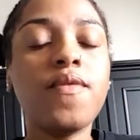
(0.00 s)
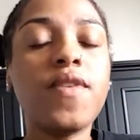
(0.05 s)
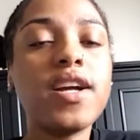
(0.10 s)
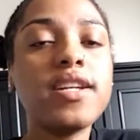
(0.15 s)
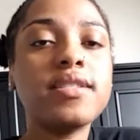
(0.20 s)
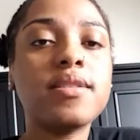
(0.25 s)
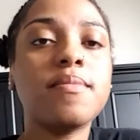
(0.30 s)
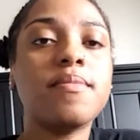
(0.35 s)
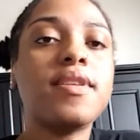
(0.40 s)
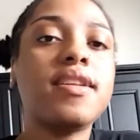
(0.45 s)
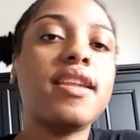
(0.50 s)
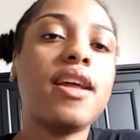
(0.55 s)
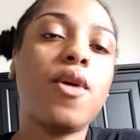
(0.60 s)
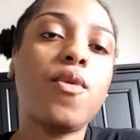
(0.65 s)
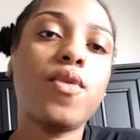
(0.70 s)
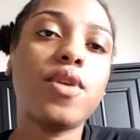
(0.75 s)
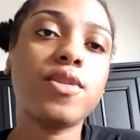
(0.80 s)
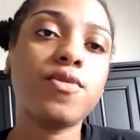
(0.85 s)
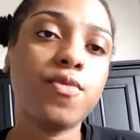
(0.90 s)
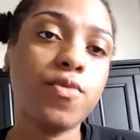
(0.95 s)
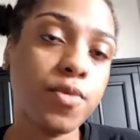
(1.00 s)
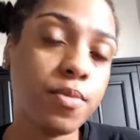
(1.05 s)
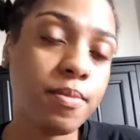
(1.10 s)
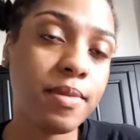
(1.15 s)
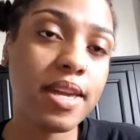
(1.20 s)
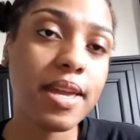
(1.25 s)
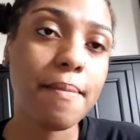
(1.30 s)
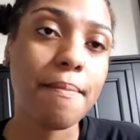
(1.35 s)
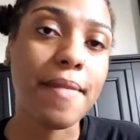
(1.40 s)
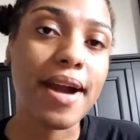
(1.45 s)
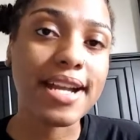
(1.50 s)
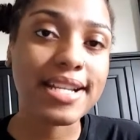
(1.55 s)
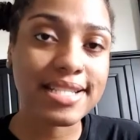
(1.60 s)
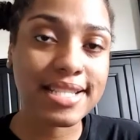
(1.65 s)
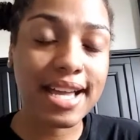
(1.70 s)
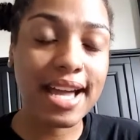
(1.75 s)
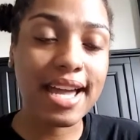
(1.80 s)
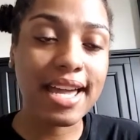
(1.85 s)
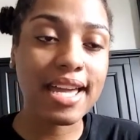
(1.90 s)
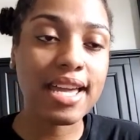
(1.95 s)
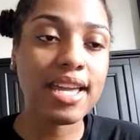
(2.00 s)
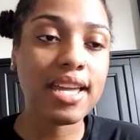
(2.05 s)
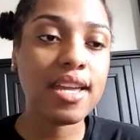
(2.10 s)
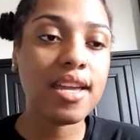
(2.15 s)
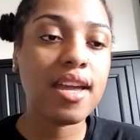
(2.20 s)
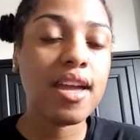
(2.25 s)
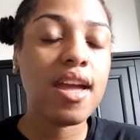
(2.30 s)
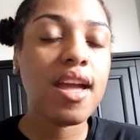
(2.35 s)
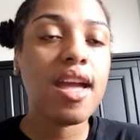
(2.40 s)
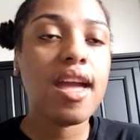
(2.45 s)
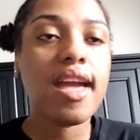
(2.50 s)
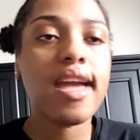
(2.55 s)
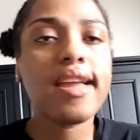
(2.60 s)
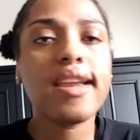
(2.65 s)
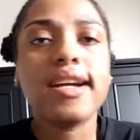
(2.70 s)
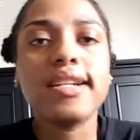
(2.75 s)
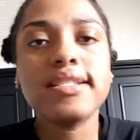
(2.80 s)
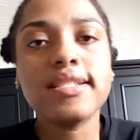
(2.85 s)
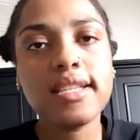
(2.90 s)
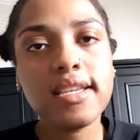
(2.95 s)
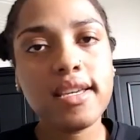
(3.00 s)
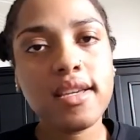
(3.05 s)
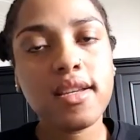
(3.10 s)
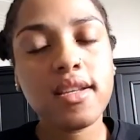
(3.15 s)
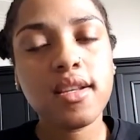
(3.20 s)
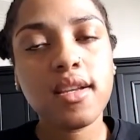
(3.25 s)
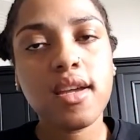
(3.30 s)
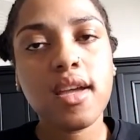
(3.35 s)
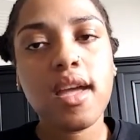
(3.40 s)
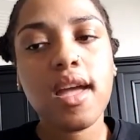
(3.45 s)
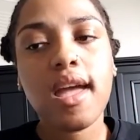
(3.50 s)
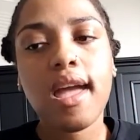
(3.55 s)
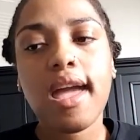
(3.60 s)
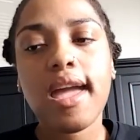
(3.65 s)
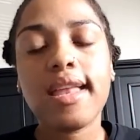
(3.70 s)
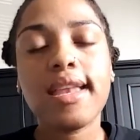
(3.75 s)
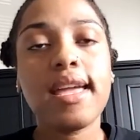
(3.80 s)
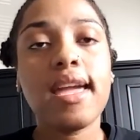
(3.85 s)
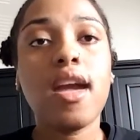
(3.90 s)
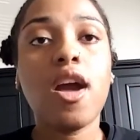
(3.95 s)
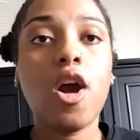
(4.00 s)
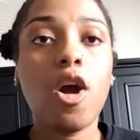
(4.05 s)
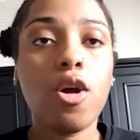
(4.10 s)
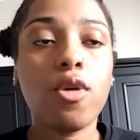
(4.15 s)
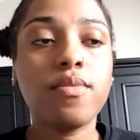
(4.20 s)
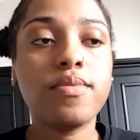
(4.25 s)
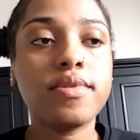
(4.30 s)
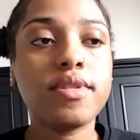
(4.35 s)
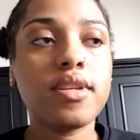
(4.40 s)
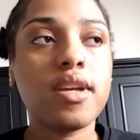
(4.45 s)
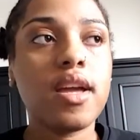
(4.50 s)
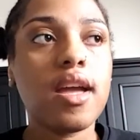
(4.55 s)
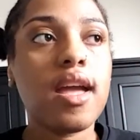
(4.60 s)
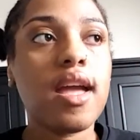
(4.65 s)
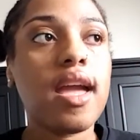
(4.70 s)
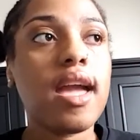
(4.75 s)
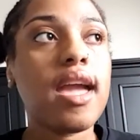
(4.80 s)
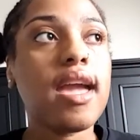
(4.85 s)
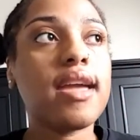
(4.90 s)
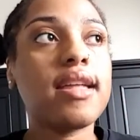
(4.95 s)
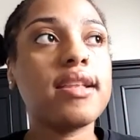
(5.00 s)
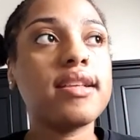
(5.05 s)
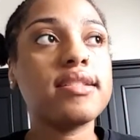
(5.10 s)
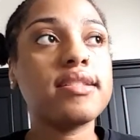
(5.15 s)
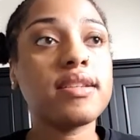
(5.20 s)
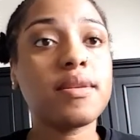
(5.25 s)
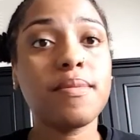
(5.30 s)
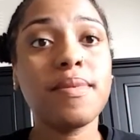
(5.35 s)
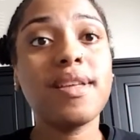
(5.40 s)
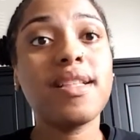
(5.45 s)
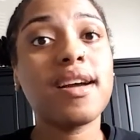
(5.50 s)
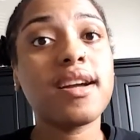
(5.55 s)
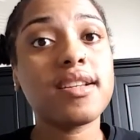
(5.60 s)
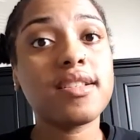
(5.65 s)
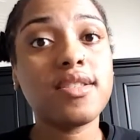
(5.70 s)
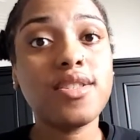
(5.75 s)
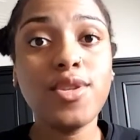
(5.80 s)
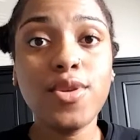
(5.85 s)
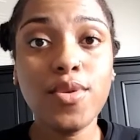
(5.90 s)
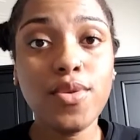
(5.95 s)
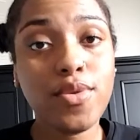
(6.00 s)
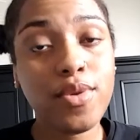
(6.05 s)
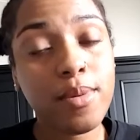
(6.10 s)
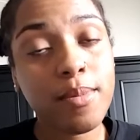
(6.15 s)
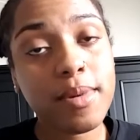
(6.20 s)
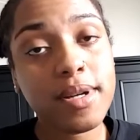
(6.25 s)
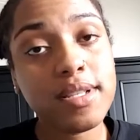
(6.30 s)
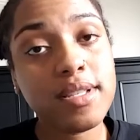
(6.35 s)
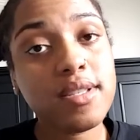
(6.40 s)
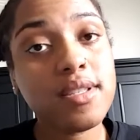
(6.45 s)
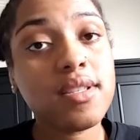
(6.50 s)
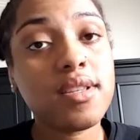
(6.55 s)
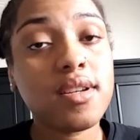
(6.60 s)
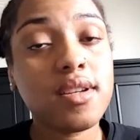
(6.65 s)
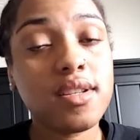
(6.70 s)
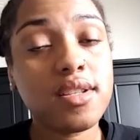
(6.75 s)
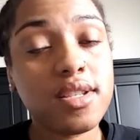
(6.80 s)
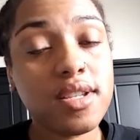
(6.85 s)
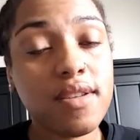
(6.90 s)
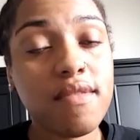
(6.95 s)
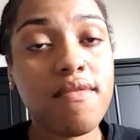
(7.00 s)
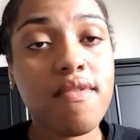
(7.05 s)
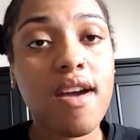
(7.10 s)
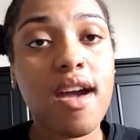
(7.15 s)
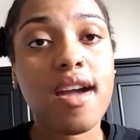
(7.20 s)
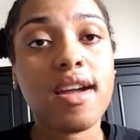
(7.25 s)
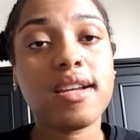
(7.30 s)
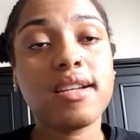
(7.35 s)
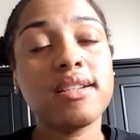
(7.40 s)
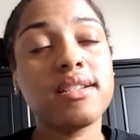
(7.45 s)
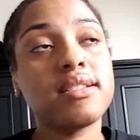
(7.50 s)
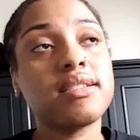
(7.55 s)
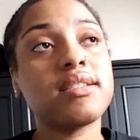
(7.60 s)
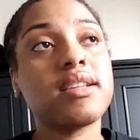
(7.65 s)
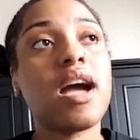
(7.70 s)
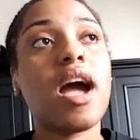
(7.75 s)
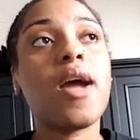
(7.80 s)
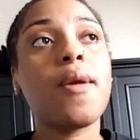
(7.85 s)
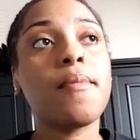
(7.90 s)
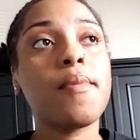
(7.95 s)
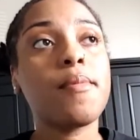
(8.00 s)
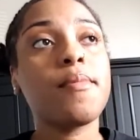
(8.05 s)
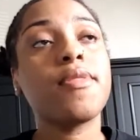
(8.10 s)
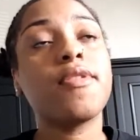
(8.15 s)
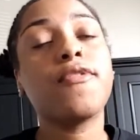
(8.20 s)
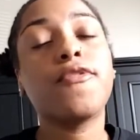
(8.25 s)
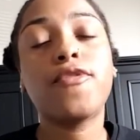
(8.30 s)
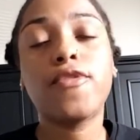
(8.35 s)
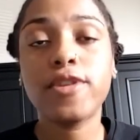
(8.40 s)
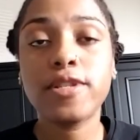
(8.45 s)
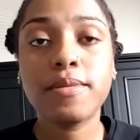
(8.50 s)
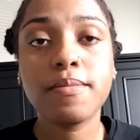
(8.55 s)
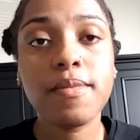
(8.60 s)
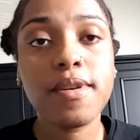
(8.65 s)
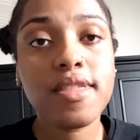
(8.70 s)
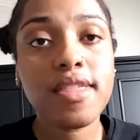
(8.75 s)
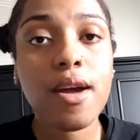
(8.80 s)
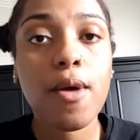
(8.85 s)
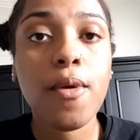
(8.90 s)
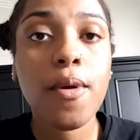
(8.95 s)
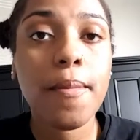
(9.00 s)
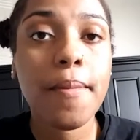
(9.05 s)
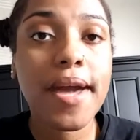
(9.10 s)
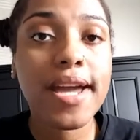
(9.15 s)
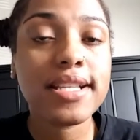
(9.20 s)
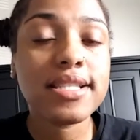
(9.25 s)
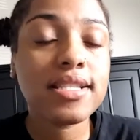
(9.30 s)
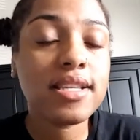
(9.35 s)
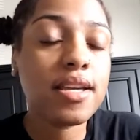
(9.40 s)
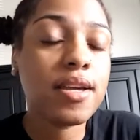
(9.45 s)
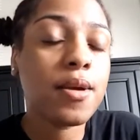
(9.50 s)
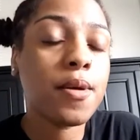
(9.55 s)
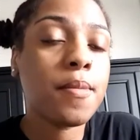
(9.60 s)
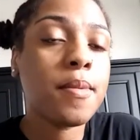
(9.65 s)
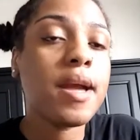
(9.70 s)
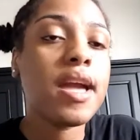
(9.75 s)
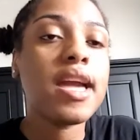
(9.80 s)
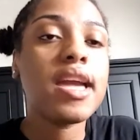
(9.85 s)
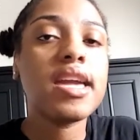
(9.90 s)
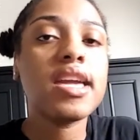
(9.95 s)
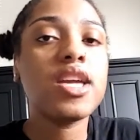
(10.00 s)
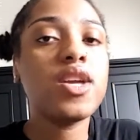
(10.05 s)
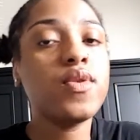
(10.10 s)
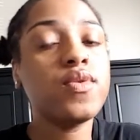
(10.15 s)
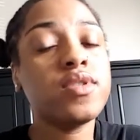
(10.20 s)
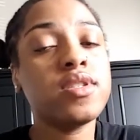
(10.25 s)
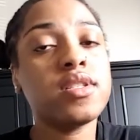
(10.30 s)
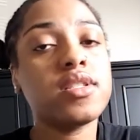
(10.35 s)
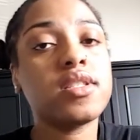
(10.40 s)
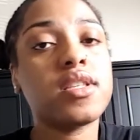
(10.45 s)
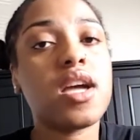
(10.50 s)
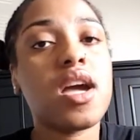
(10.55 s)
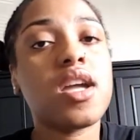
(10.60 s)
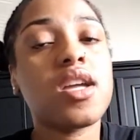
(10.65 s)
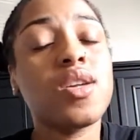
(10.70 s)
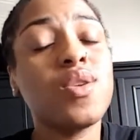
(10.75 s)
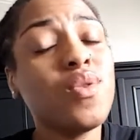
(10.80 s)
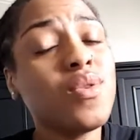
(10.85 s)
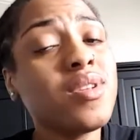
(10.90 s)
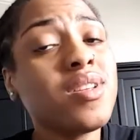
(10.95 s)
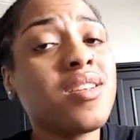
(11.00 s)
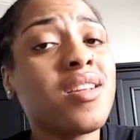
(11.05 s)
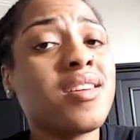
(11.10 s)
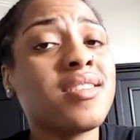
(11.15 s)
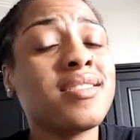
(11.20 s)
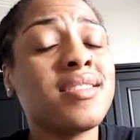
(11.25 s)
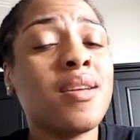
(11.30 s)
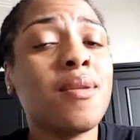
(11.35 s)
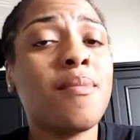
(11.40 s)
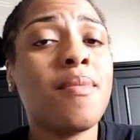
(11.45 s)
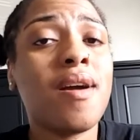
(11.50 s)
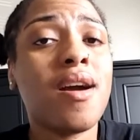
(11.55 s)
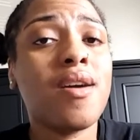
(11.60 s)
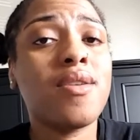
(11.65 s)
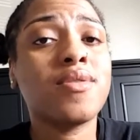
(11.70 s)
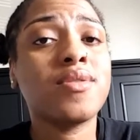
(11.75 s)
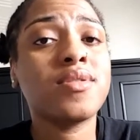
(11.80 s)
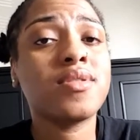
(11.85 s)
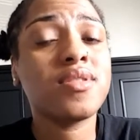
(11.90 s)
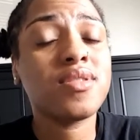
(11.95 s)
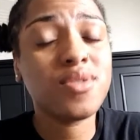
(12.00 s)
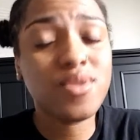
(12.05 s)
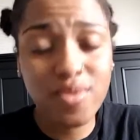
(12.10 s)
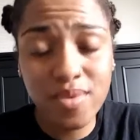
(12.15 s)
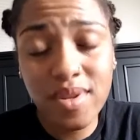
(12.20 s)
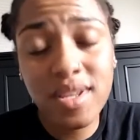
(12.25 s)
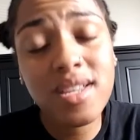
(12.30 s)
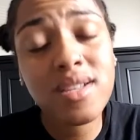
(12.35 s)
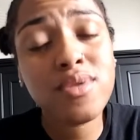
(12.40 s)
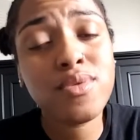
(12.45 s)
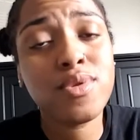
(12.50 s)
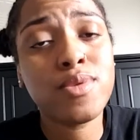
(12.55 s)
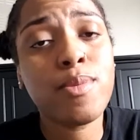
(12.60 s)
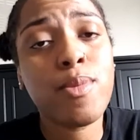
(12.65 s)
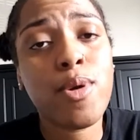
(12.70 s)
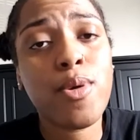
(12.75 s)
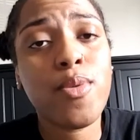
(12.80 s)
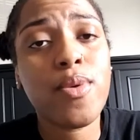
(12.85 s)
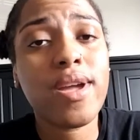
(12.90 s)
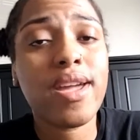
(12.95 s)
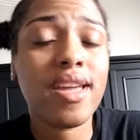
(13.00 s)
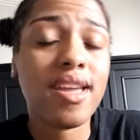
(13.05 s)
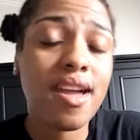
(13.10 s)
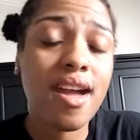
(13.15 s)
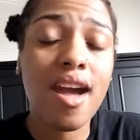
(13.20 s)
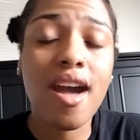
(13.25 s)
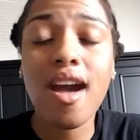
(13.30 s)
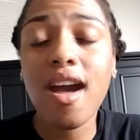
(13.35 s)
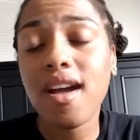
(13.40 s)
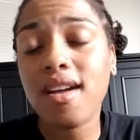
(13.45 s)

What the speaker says: find something that worked with me in my diet, and I did, and it helped. And it took me like 2 3 months to achieve that, because I remember the first month I went back to him, he was just like, you only lost 10 pounds, you need to lose more weight.